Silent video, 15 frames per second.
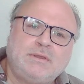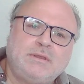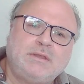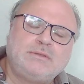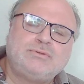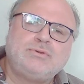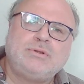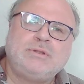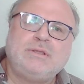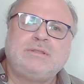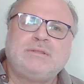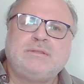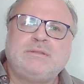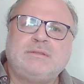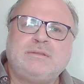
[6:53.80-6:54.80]
Actually,
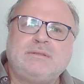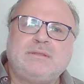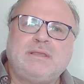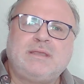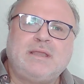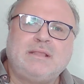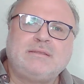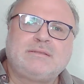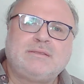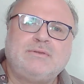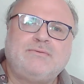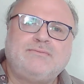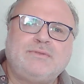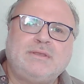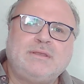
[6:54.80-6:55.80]
the country
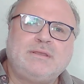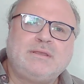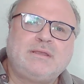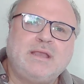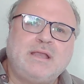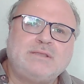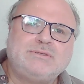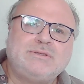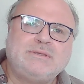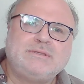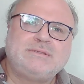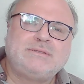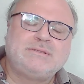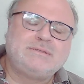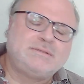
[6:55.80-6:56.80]
of the
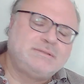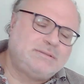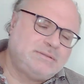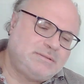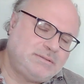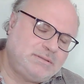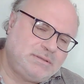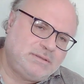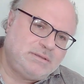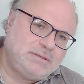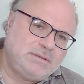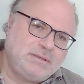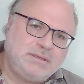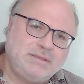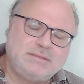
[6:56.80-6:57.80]
Kajis
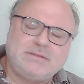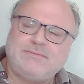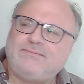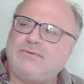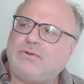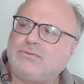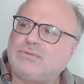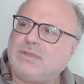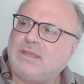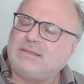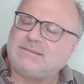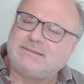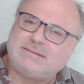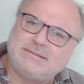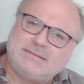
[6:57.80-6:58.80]
is a
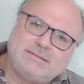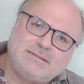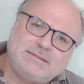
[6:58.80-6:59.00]
fortress